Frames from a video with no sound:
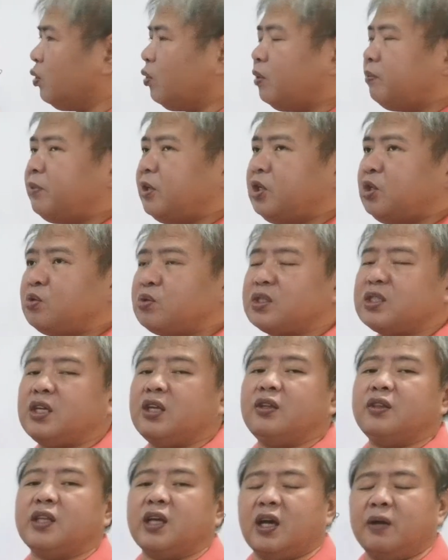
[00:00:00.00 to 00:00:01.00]
we will be
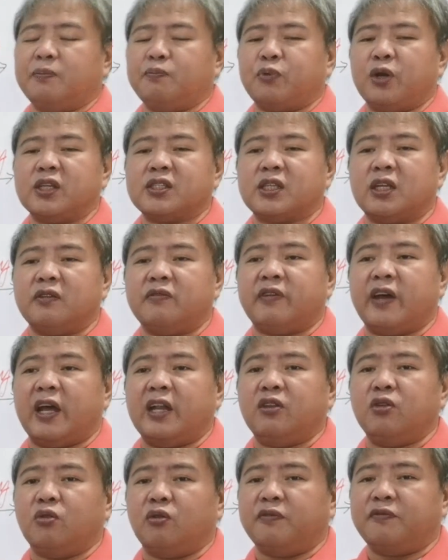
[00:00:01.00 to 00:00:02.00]
using the present
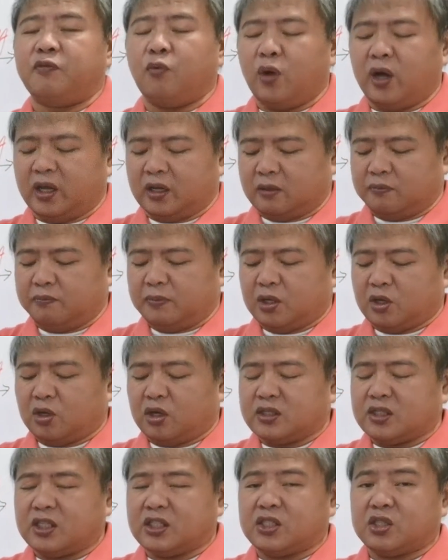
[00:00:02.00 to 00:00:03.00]
value of 1
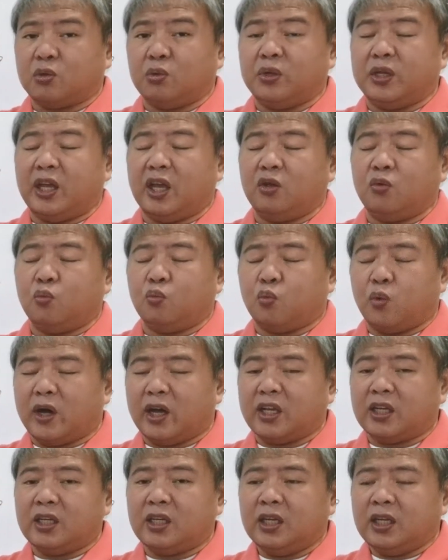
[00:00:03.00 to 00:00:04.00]
because it's only
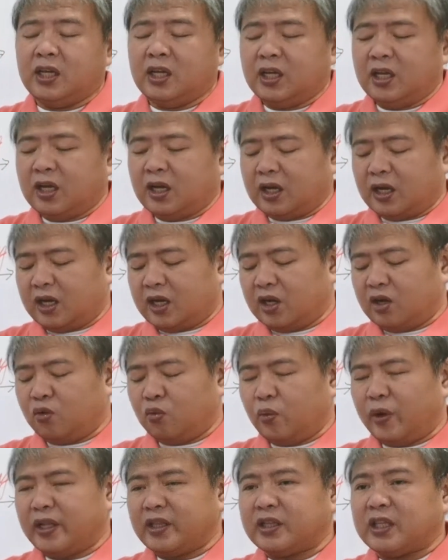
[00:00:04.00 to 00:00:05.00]
a
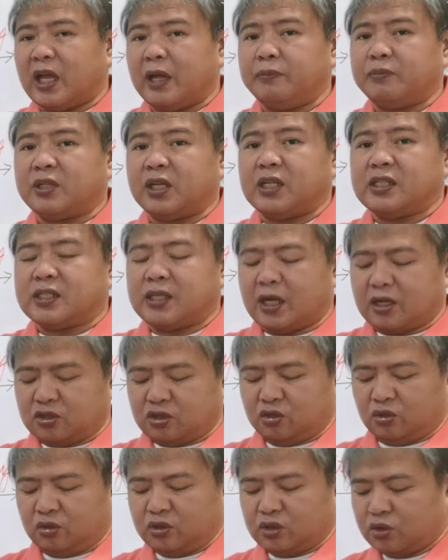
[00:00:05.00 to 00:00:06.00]
one-time
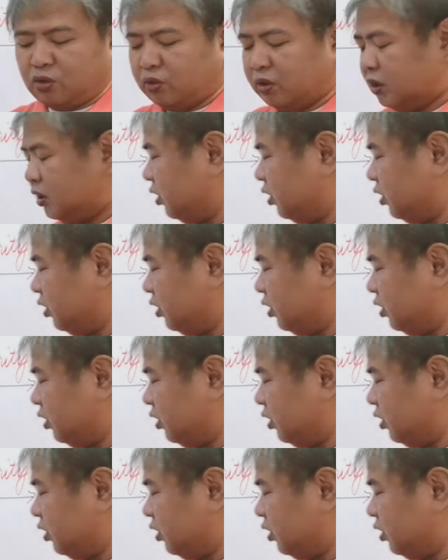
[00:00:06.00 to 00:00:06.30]
transaction. So,